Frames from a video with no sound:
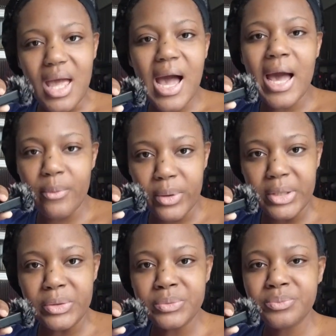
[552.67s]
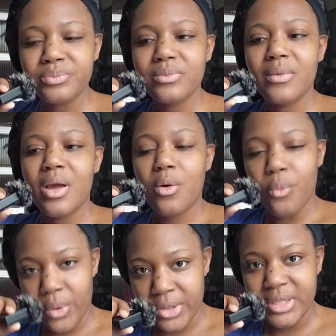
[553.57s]
I will
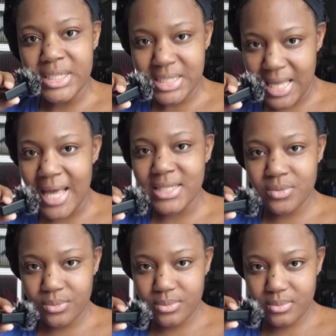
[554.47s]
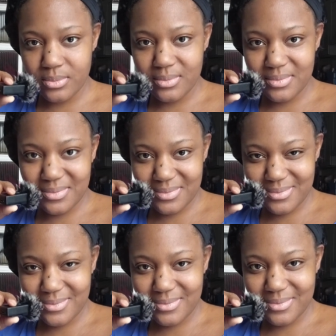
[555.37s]
work this last
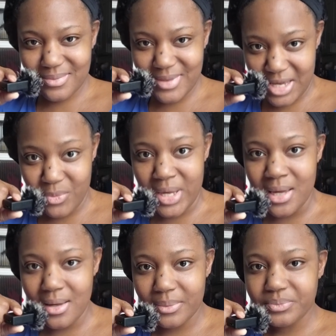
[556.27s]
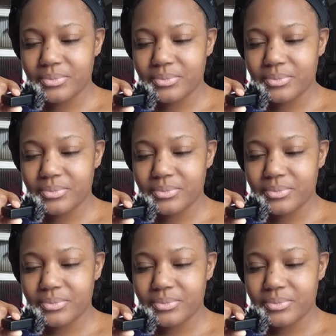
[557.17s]
late week.